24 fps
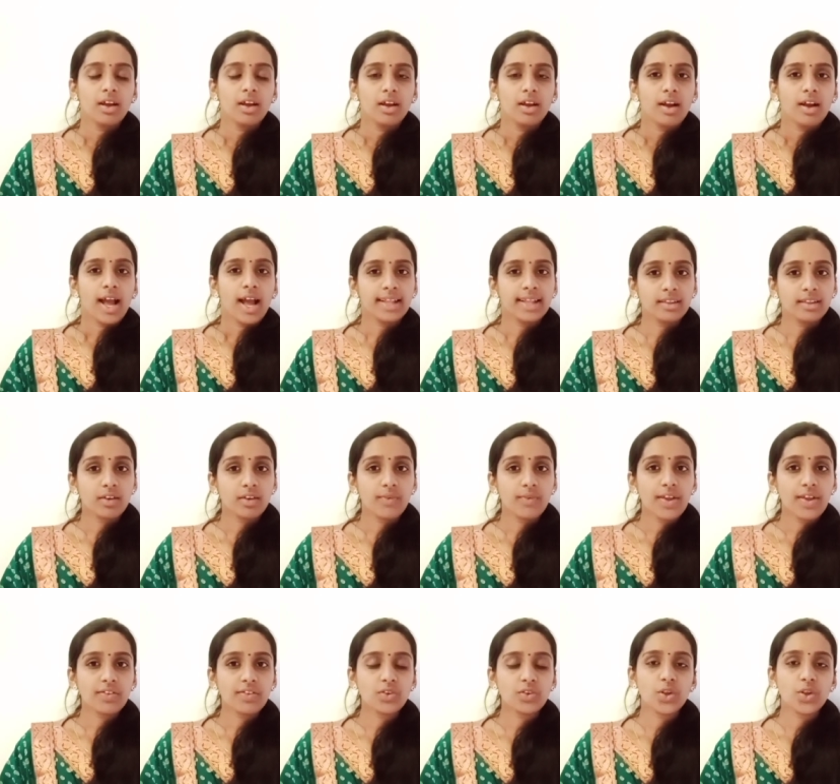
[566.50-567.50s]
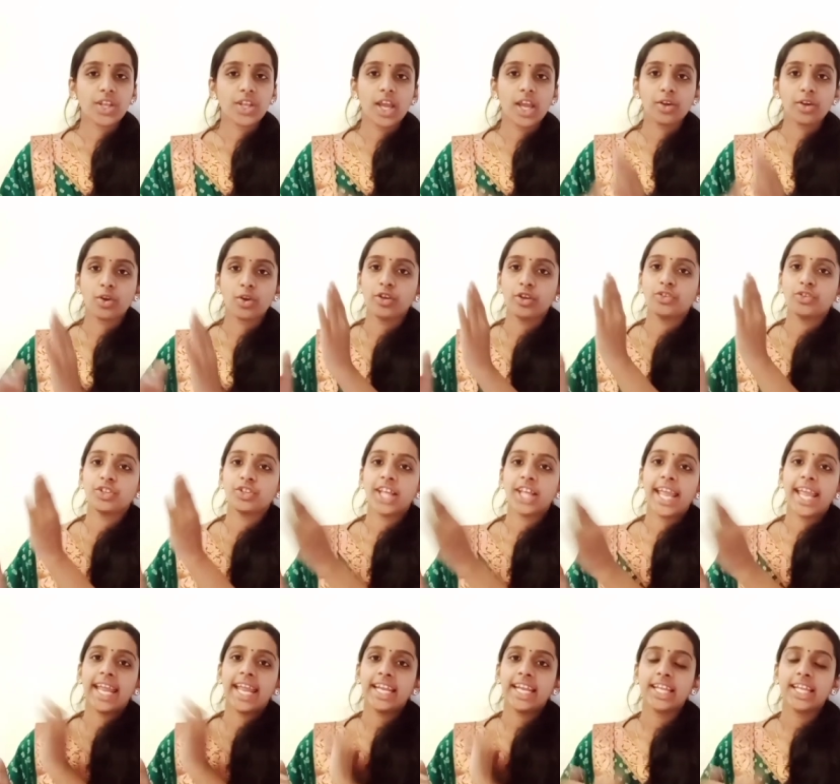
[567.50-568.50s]
Otherwise you can go to the
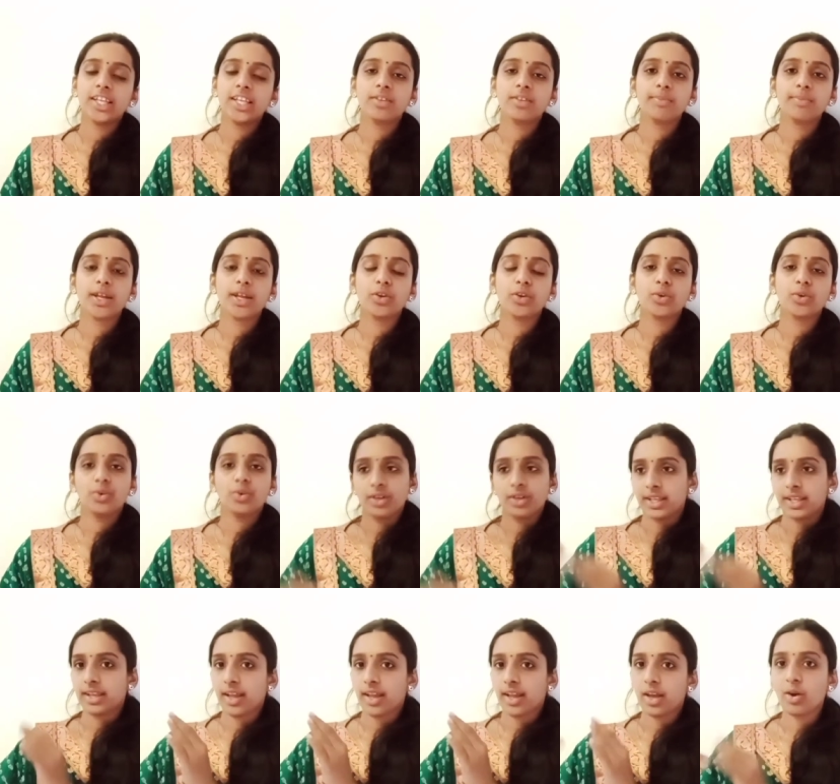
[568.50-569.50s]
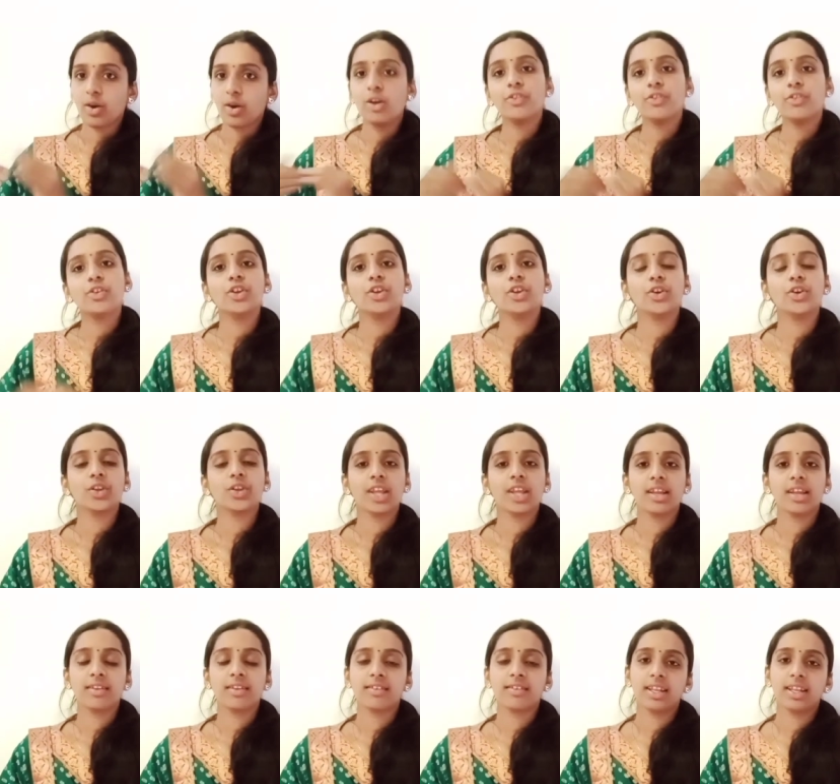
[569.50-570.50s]
edit menu. Here also you
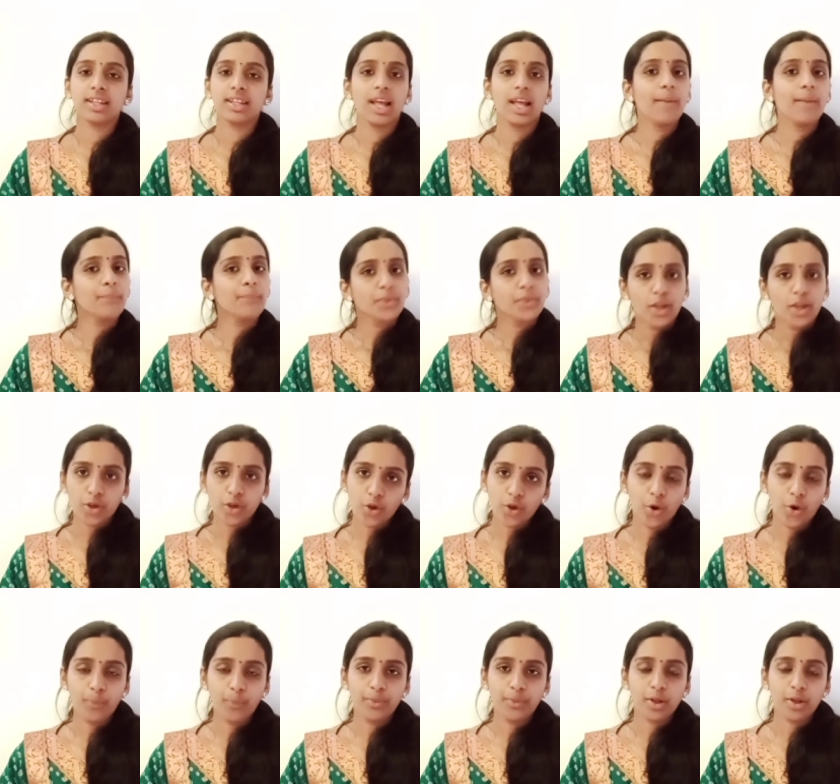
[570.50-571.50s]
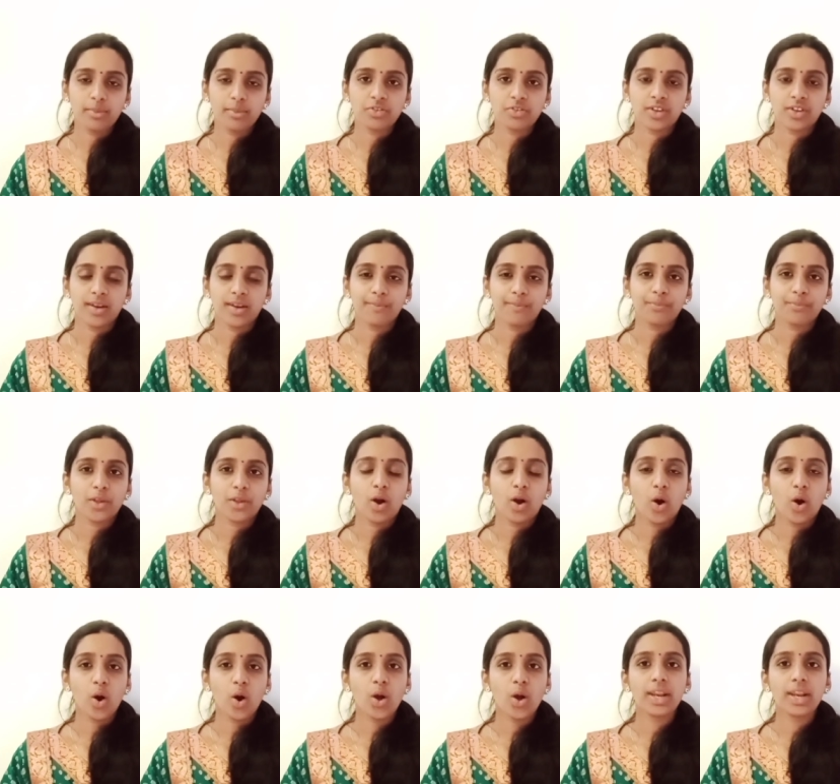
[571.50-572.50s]
can see the copy option.
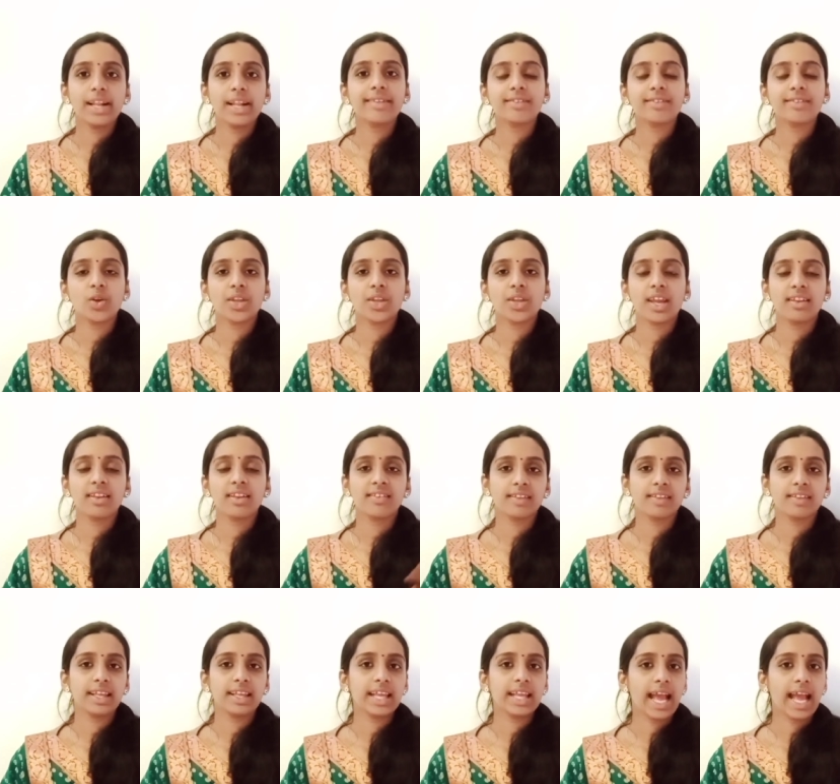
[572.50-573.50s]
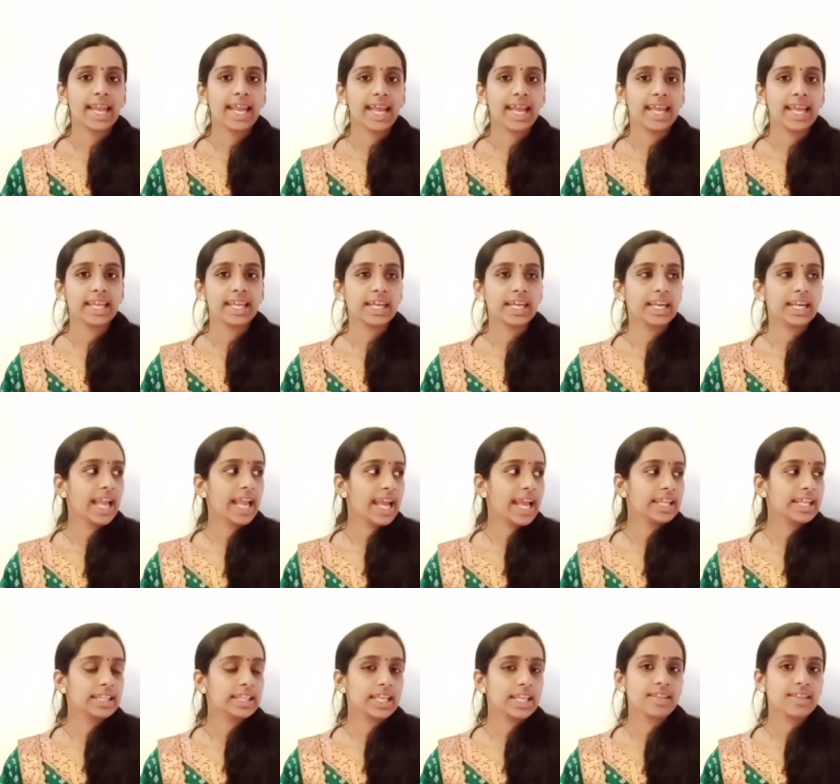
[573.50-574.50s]
Or else you can see an icon
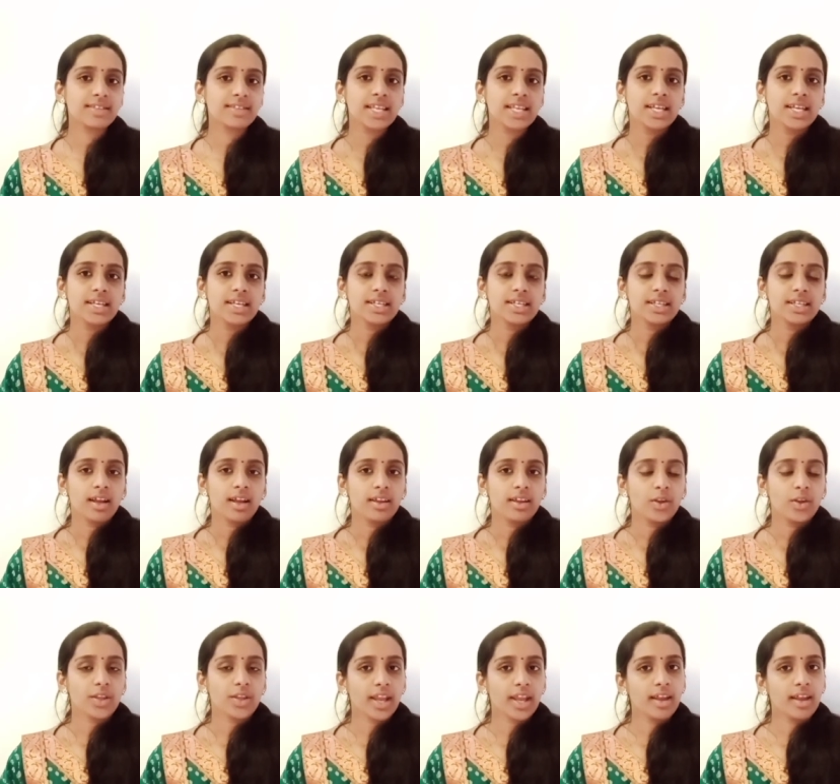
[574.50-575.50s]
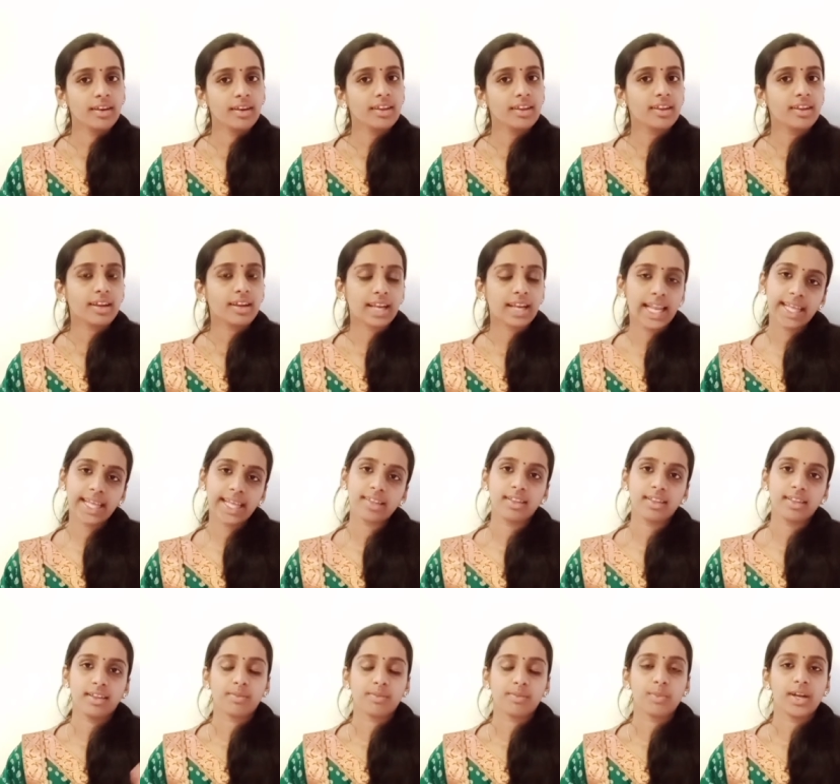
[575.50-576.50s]
like this. You can click
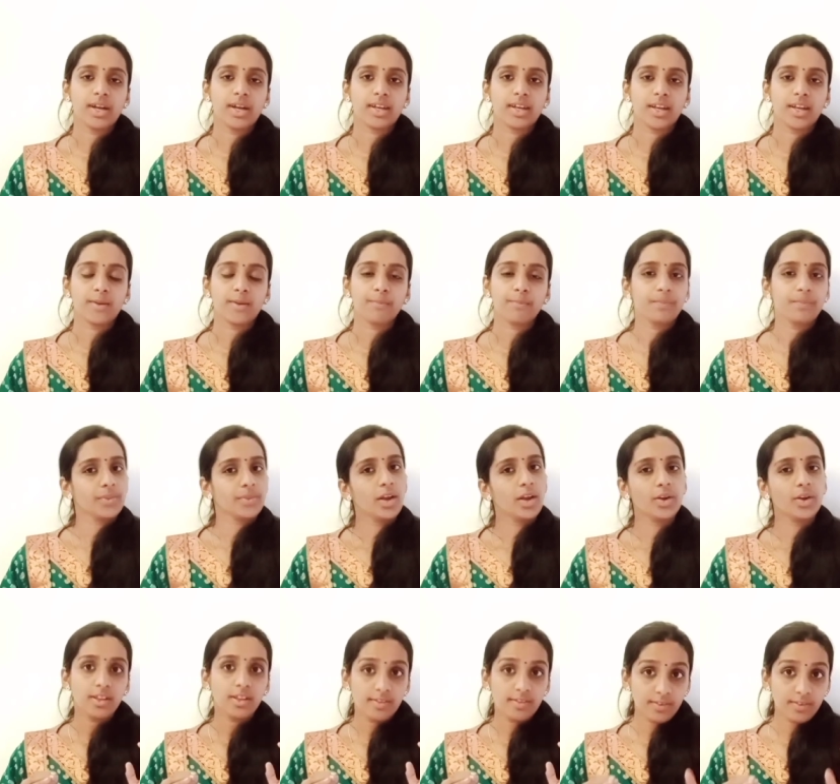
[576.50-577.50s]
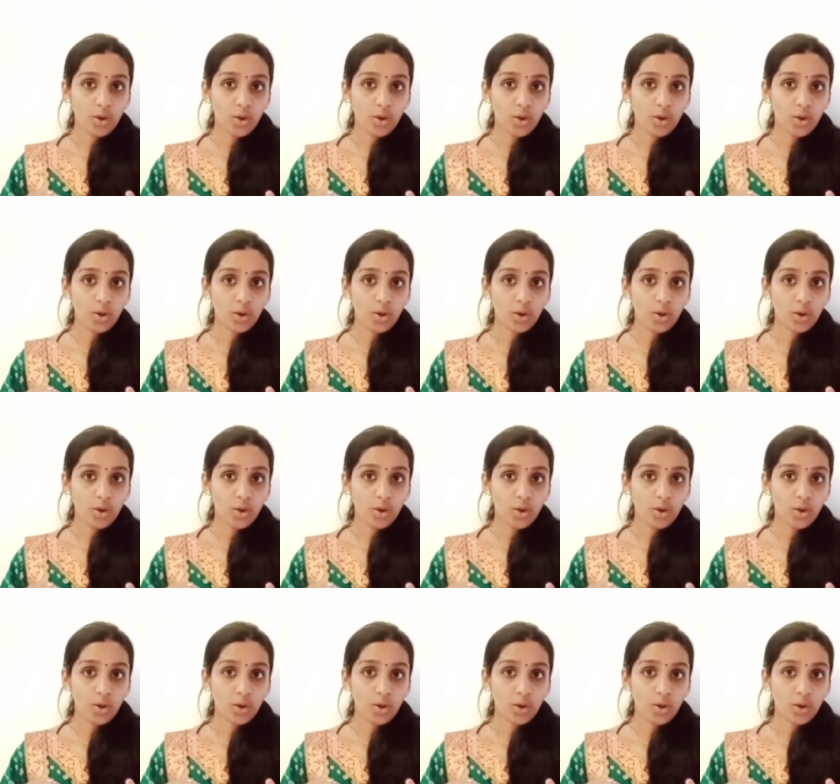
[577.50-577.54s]
this button. Okay.